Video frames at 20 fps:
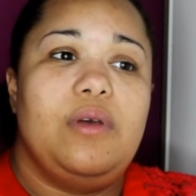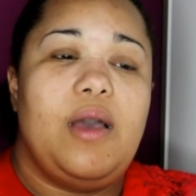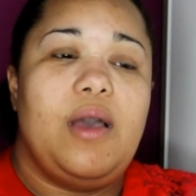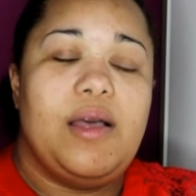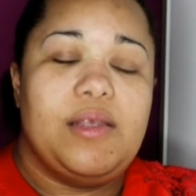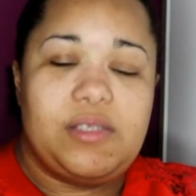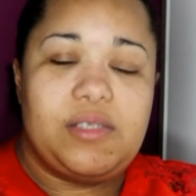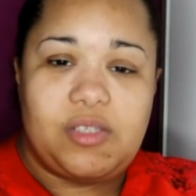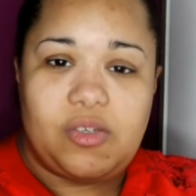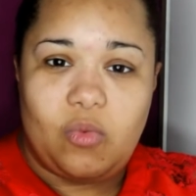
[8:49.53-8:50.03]

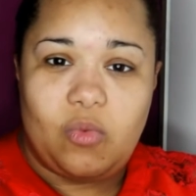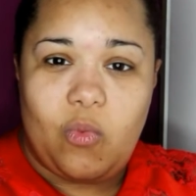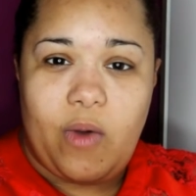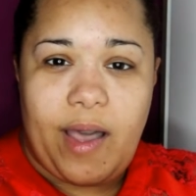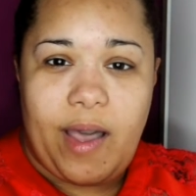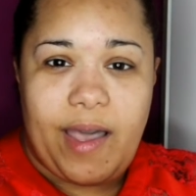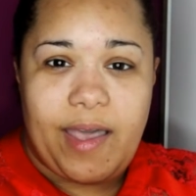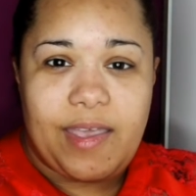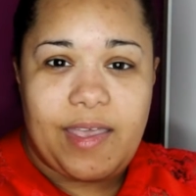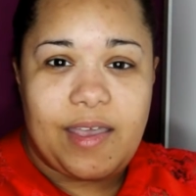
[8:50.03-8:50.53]
as to
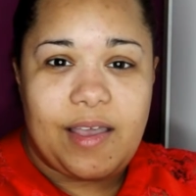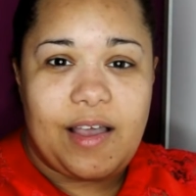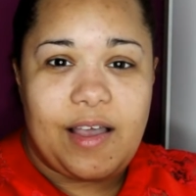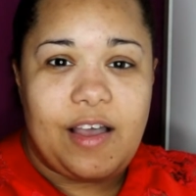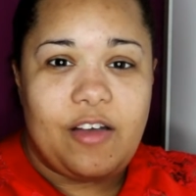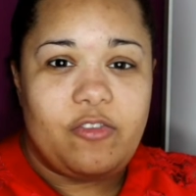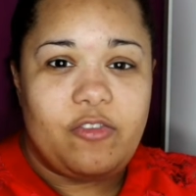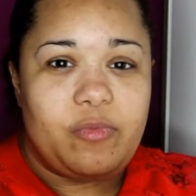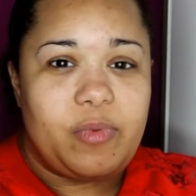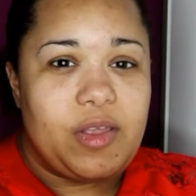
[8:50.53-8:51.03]
why
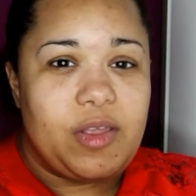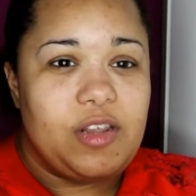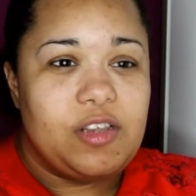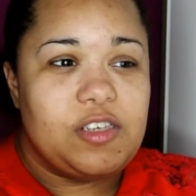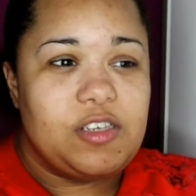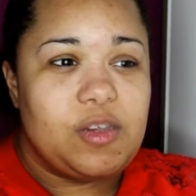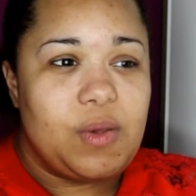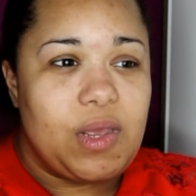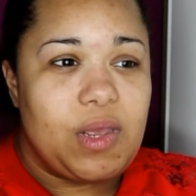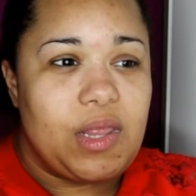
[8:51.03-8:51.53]
I've
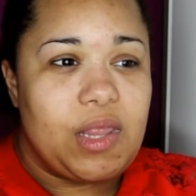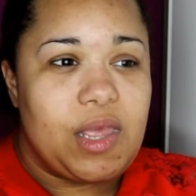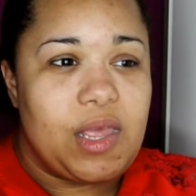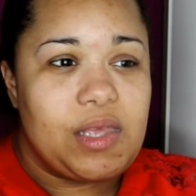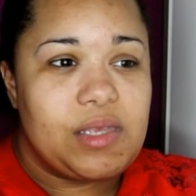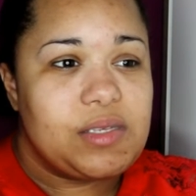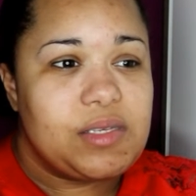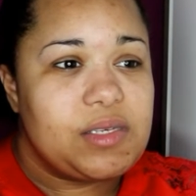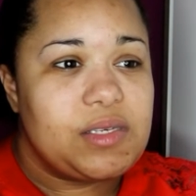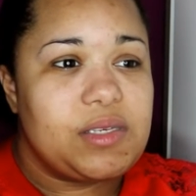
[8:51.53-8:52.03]
been doing
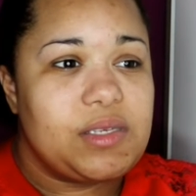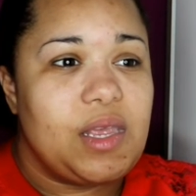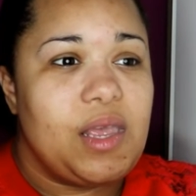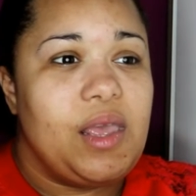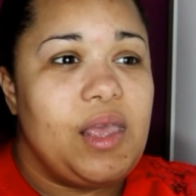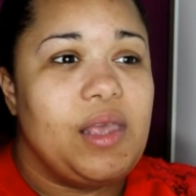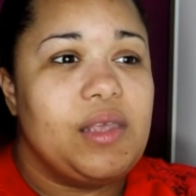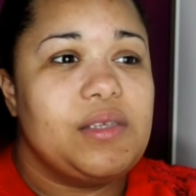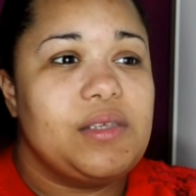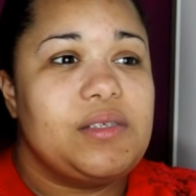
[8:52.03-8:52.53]
this.
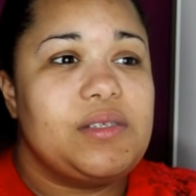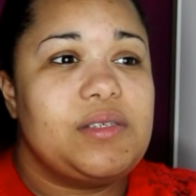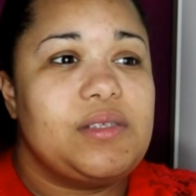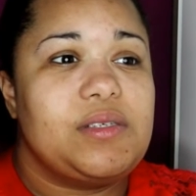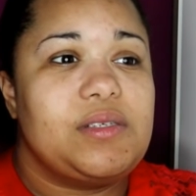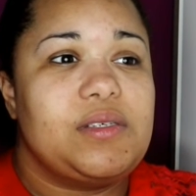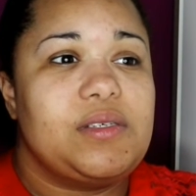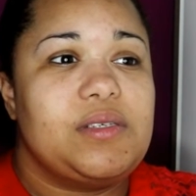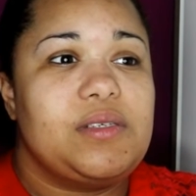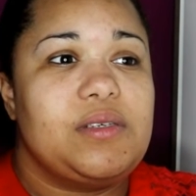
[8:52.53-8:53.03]

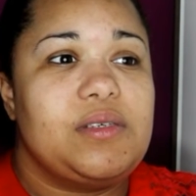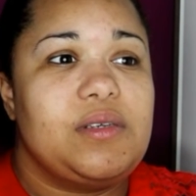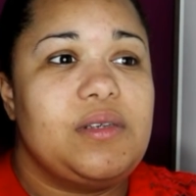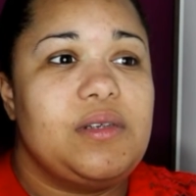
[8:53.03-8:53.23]
It's